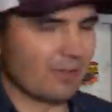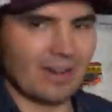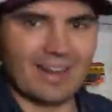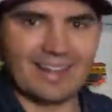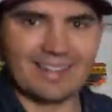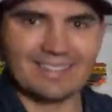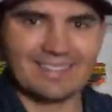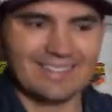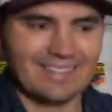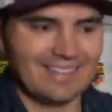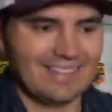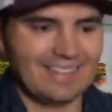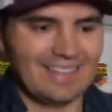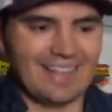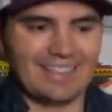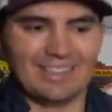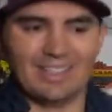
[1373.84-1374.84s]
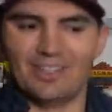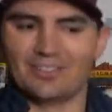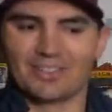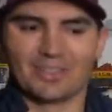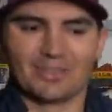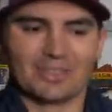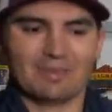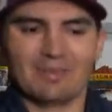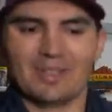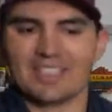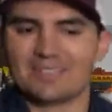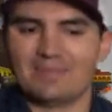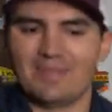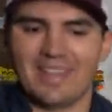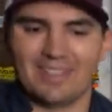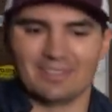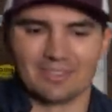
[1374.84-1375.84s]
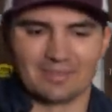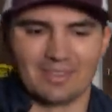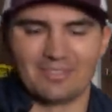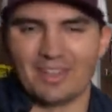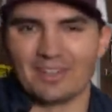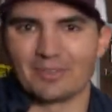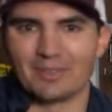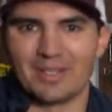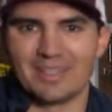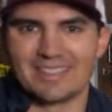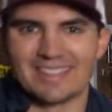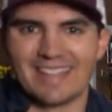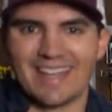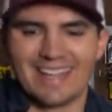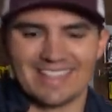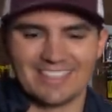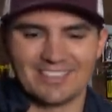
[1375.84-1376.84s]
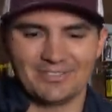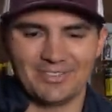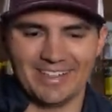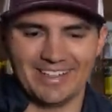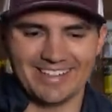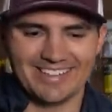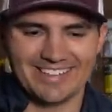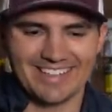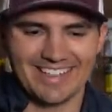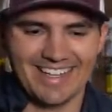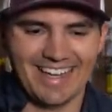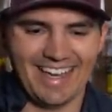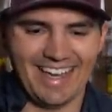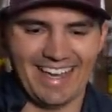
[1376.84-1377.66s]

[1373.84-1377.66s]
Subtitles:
rod. I love throwing the Buzzbait, one of my favorite ways to catch fish.